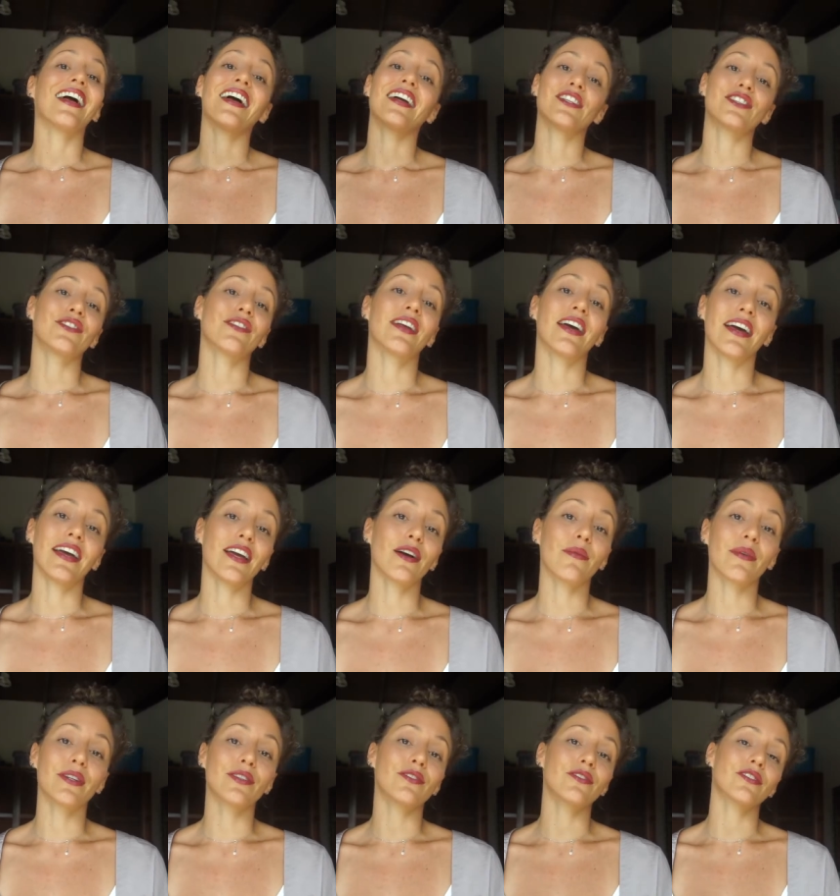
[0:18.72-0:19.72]
And today I
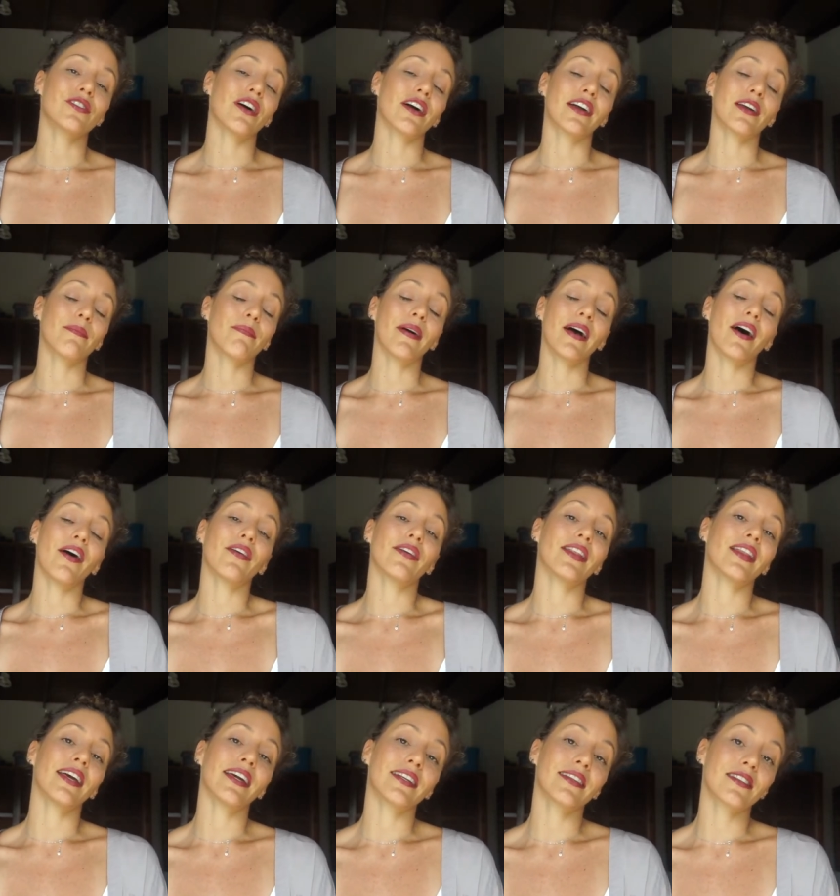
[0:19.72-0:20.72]
want to talk
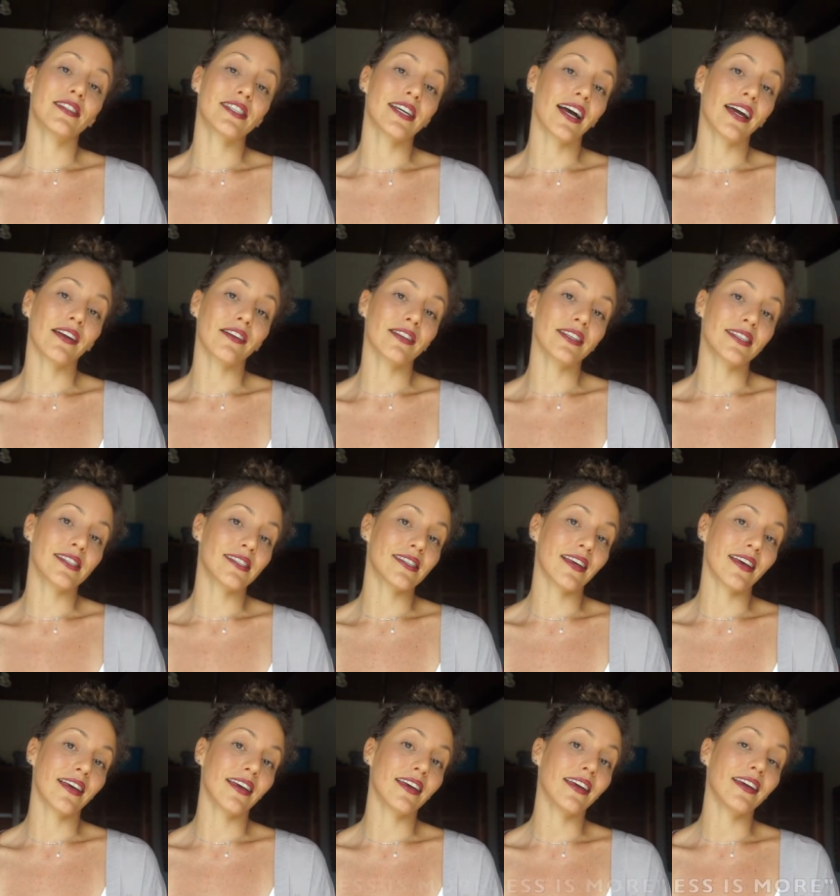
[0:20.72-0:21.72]
about, like the title is
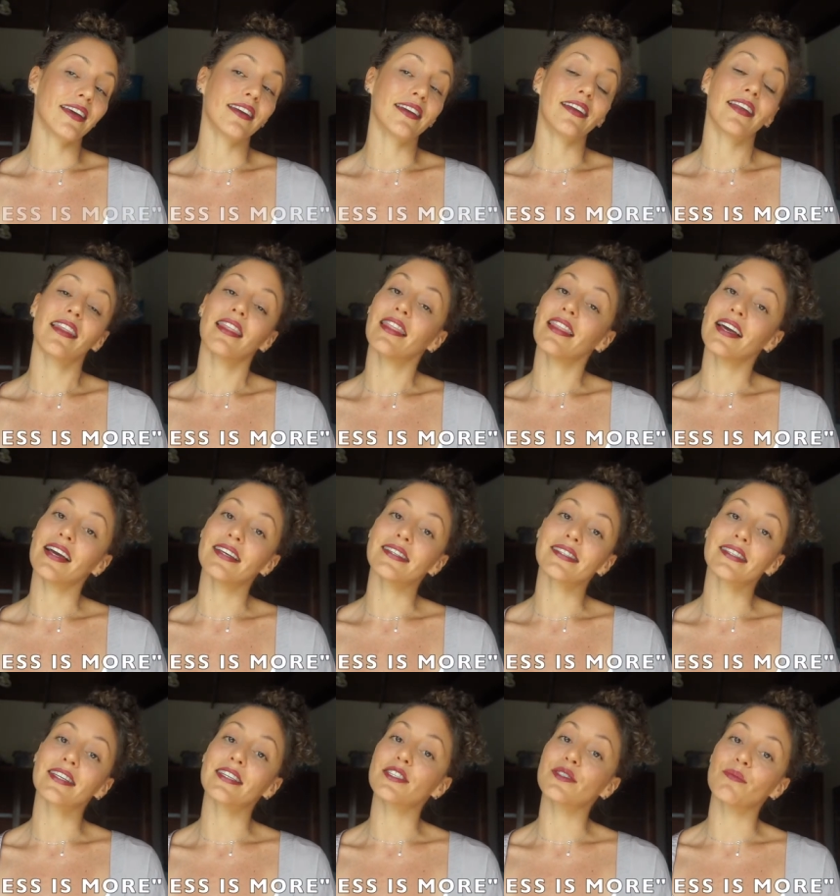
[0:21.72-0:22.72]
saying,
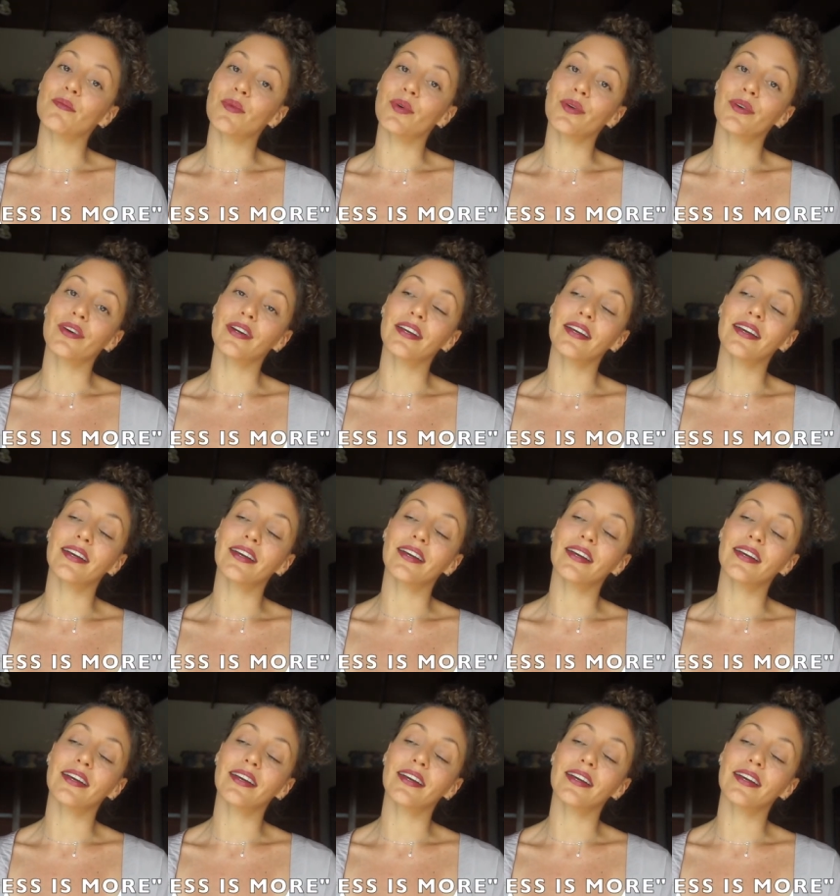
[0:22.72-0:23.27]
less is more,